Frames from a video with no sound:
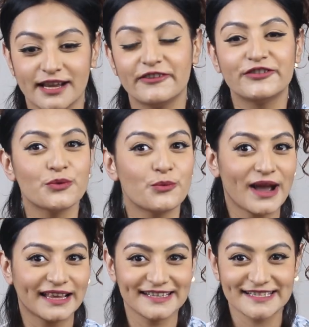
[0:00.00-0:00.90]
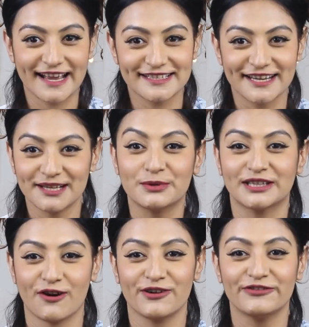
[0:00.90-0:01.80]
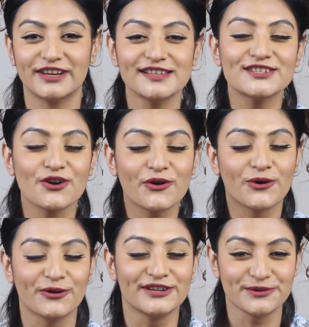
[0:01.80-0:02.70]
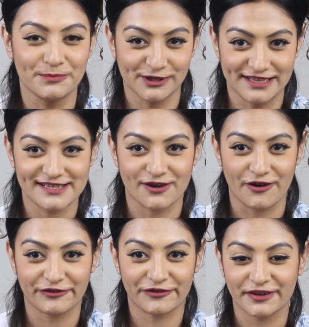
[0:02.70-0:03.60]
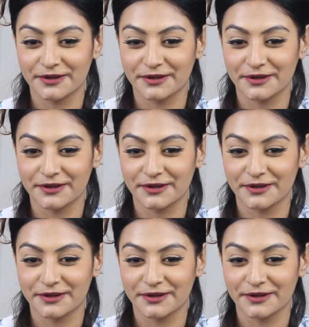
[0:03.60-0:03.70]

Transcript: If you wear this hairstyle with confidence, you're going to pull this off.